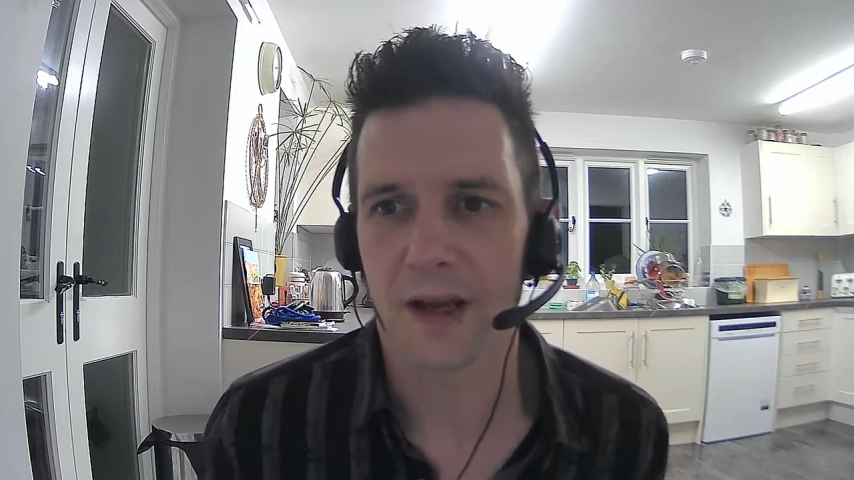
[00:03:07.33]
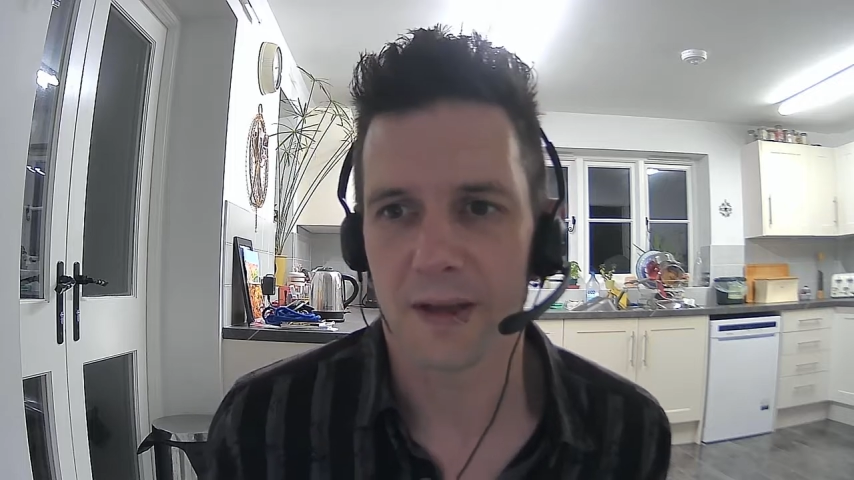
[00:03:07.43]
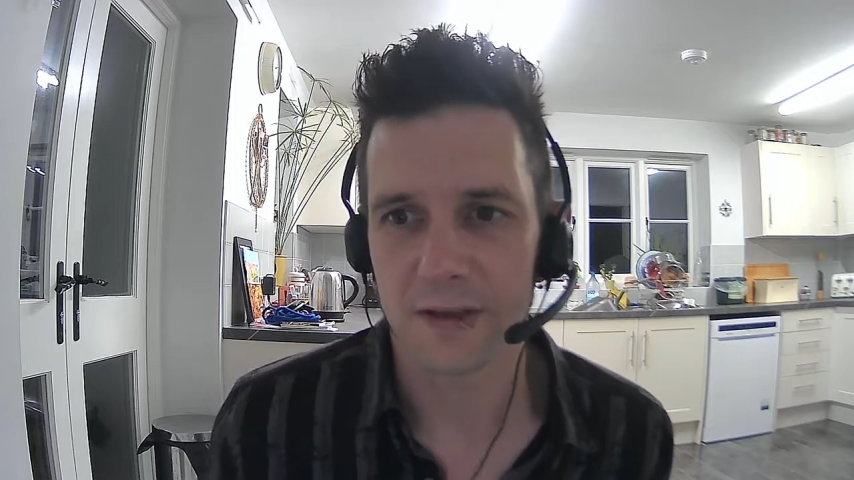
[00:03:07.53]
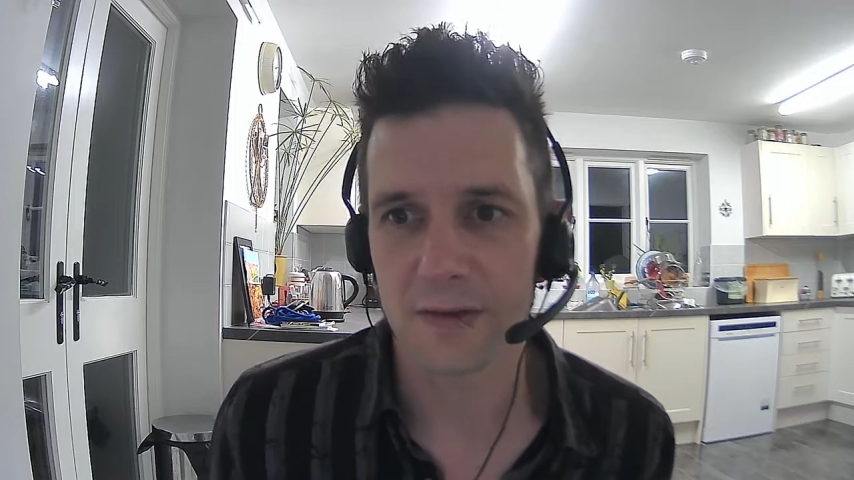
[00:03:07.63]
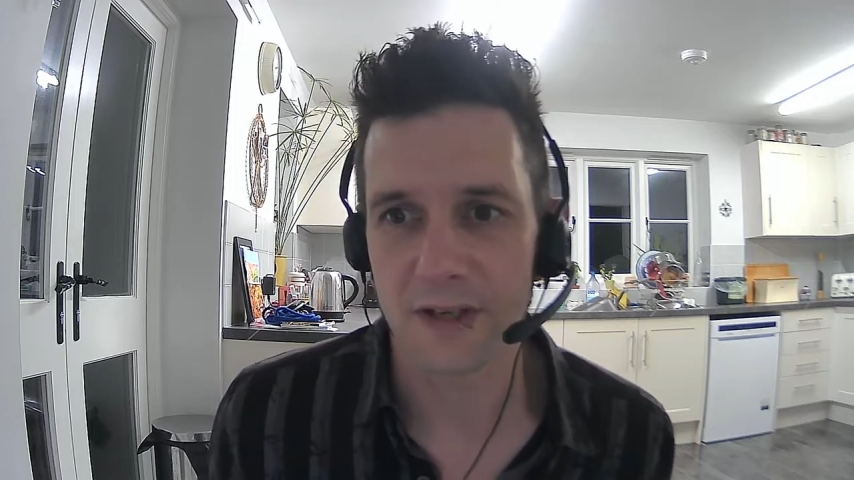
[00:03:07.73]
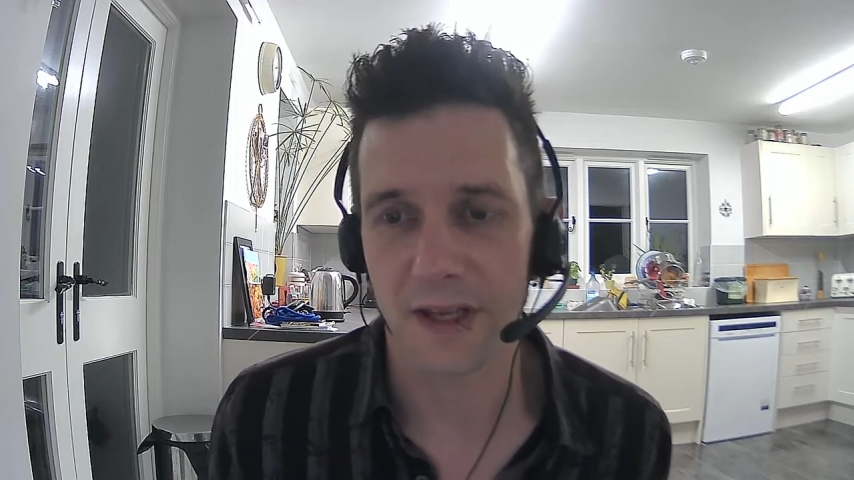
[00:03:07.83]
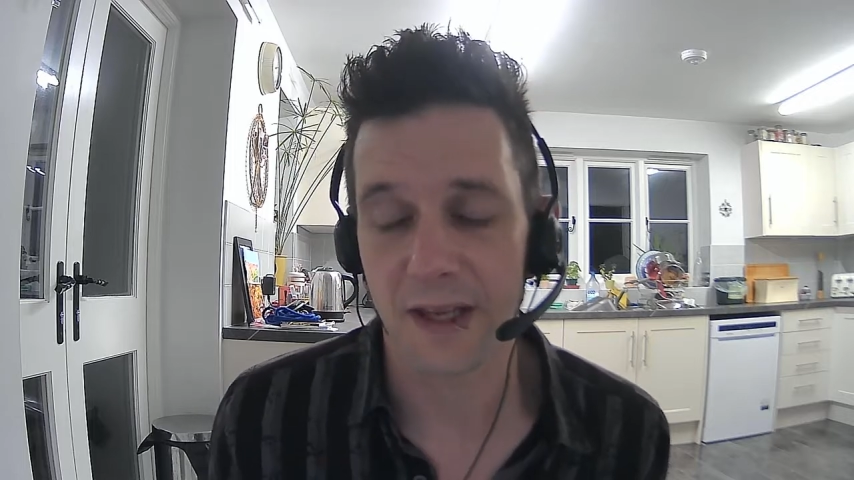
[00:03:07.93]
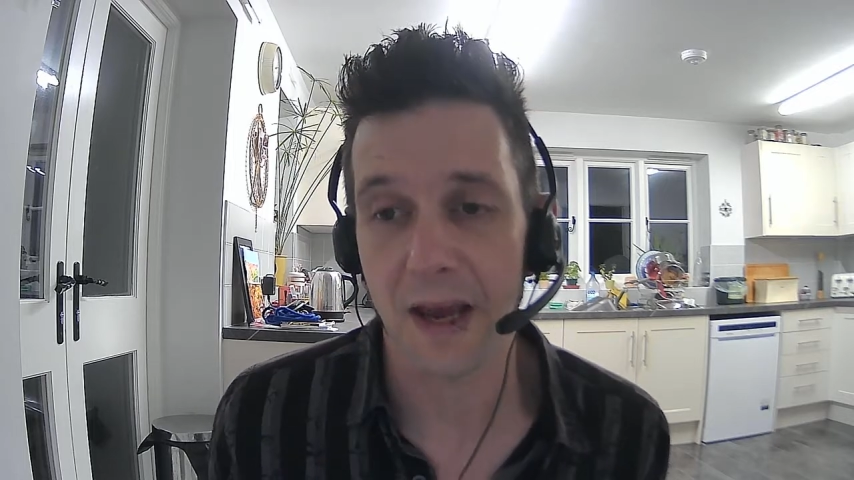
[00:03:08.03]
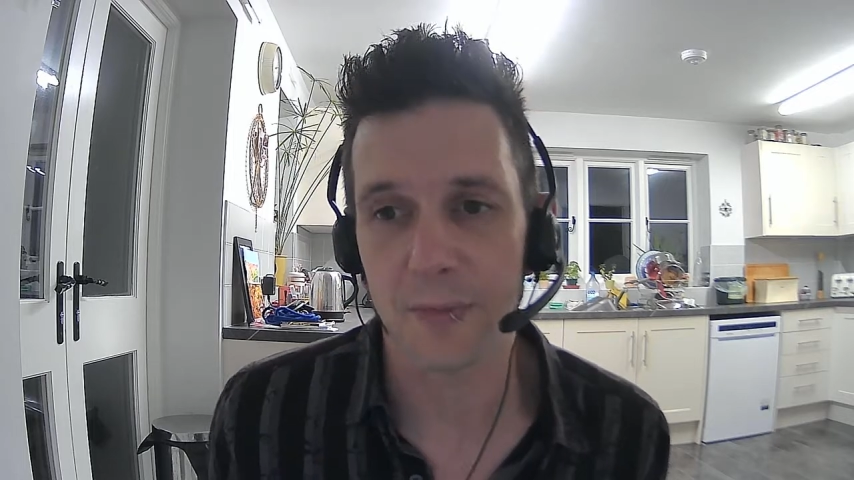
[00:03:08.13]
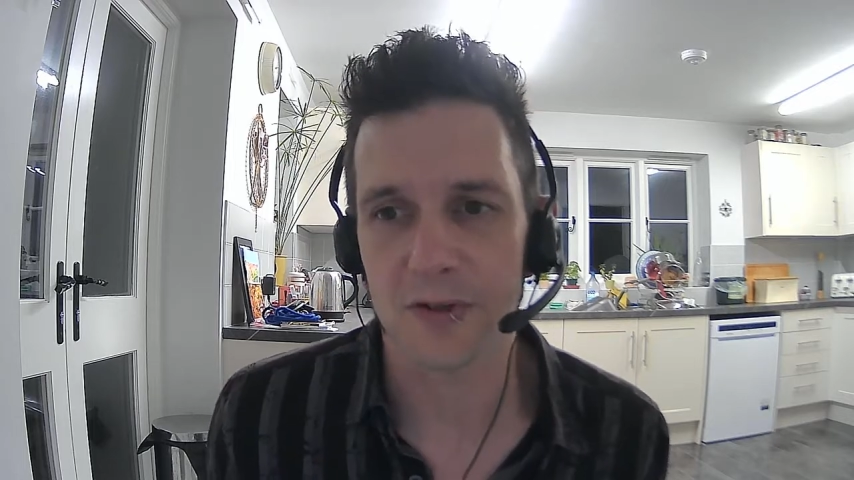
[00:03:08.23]
using
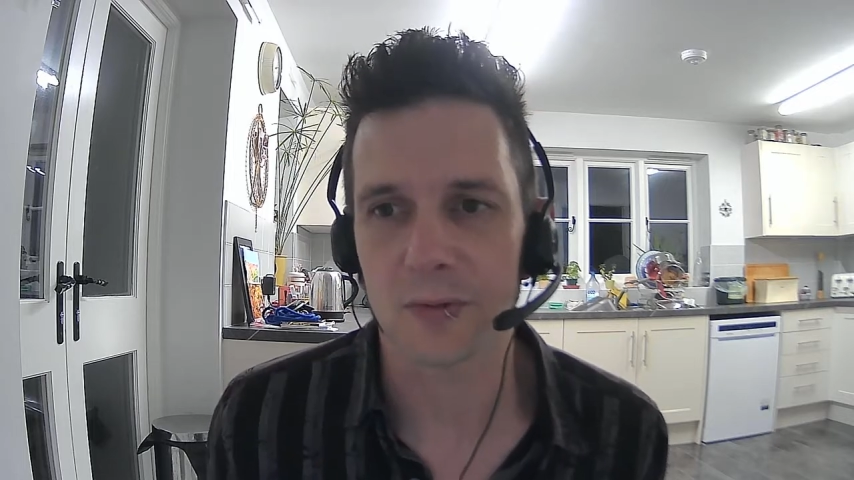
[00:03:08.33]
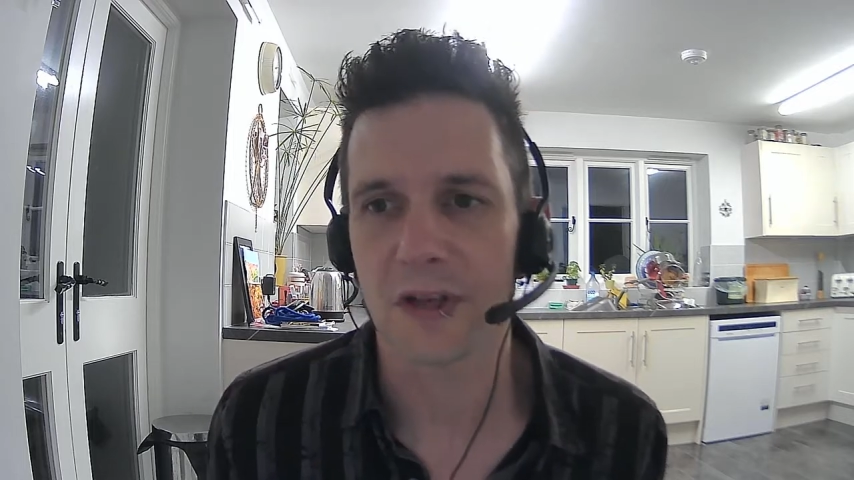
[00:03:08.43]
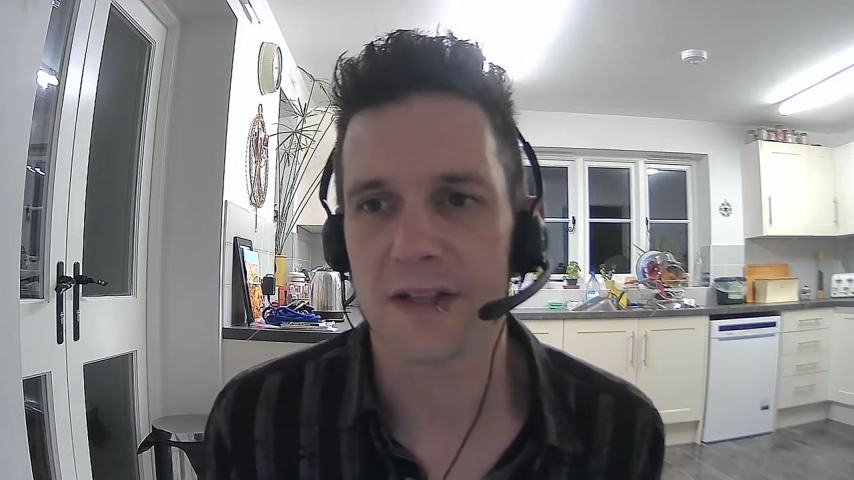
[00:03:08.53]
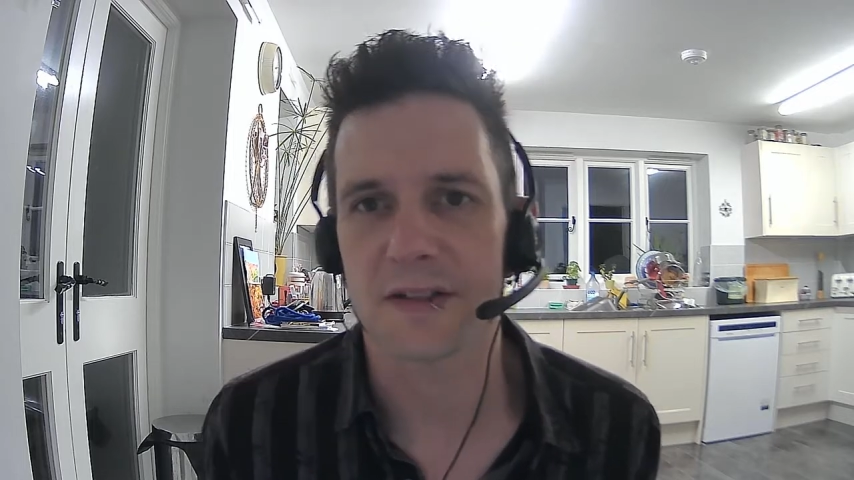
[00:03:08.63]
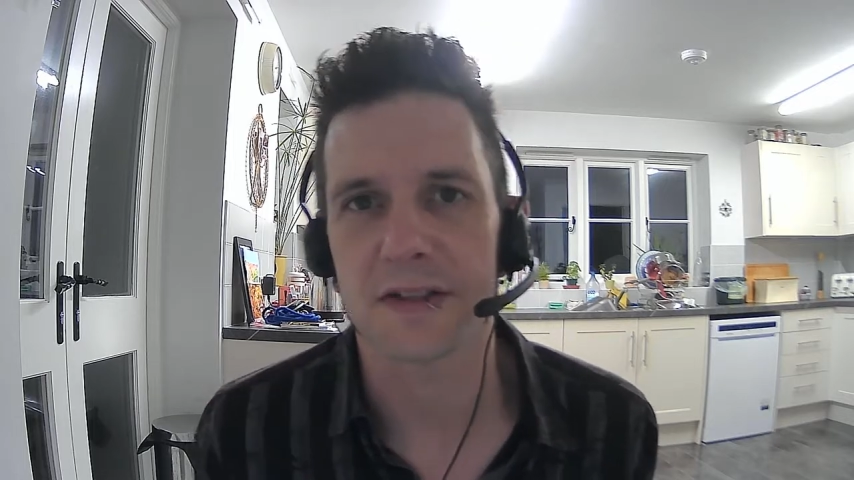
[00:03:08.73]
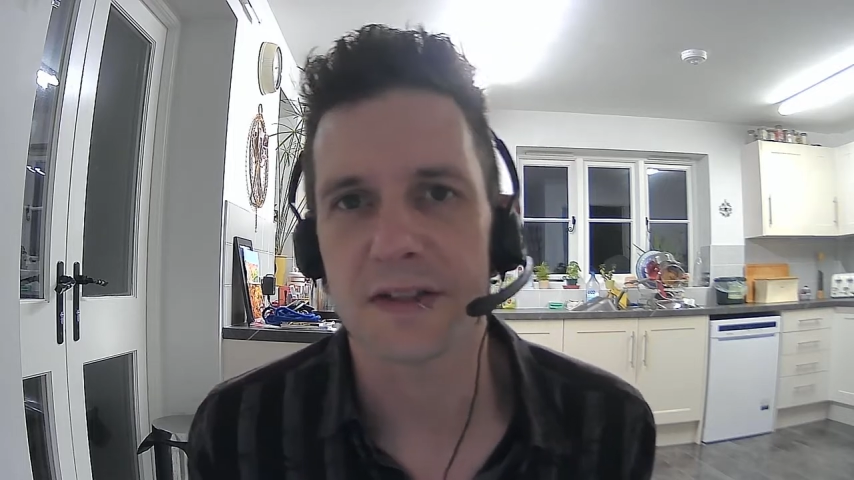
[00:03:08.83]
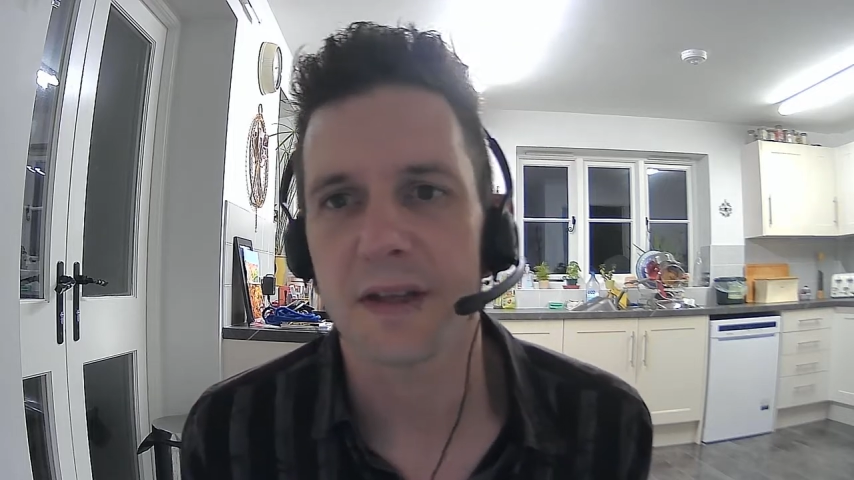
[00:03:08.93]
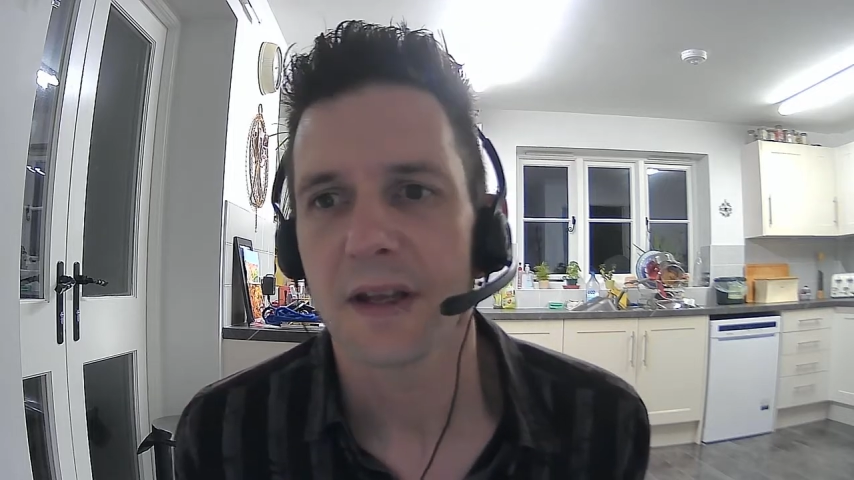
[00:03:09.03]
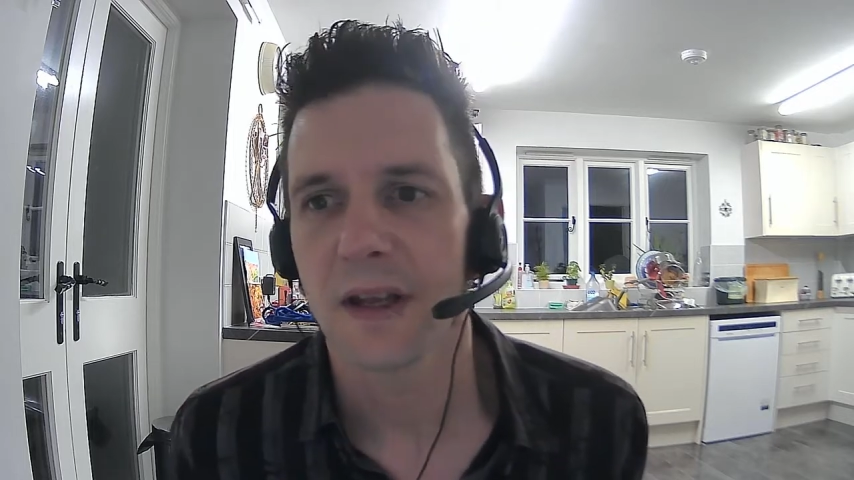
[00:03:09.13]
capital letters,